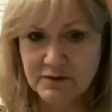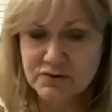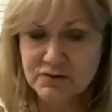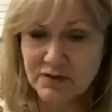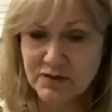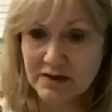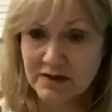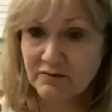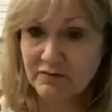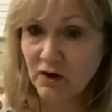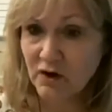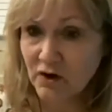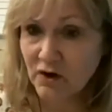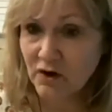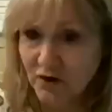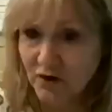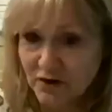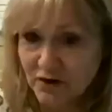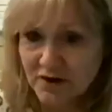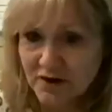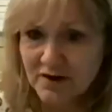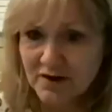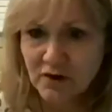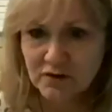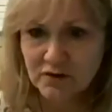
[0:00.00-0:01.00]
or they've heard
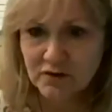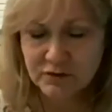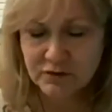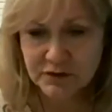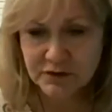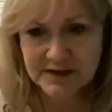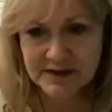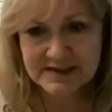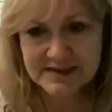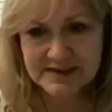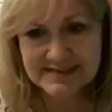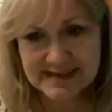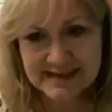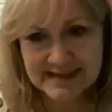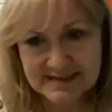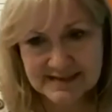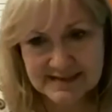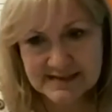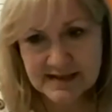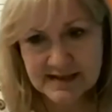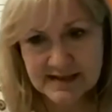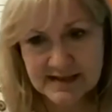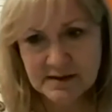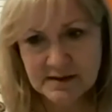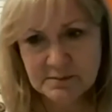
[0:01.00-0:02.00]
hurtful things said to
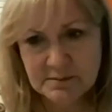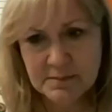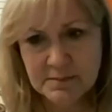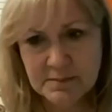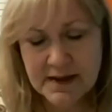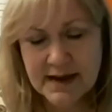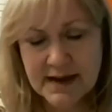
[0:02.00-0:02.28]
them,